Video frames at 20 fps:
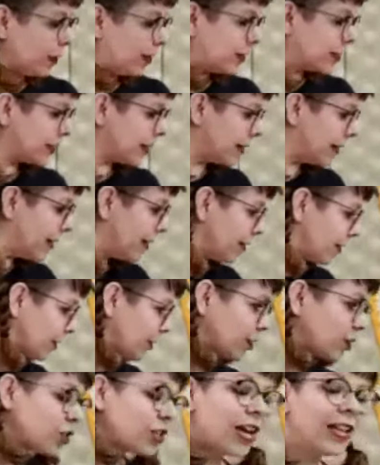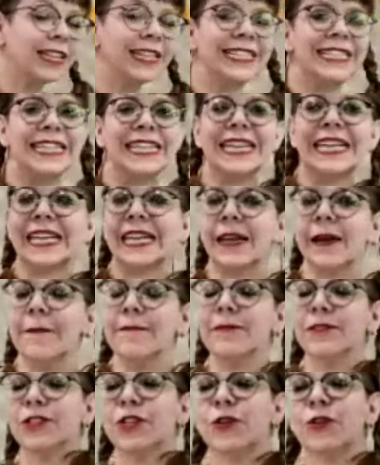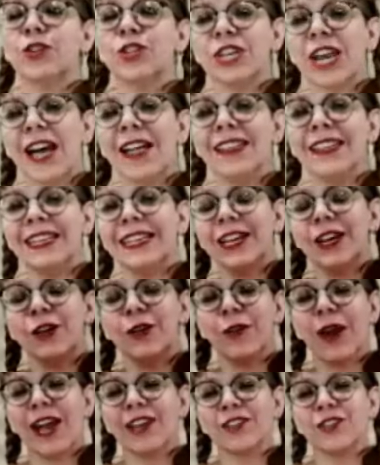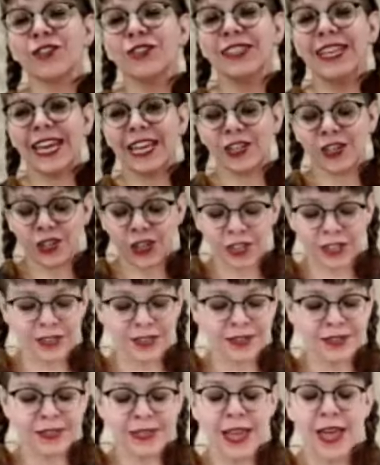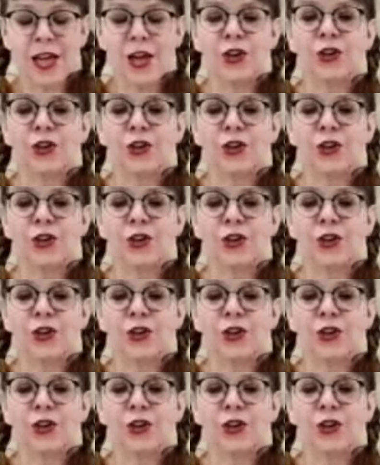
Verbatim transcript: where is it There is shelly t so shelly congratulations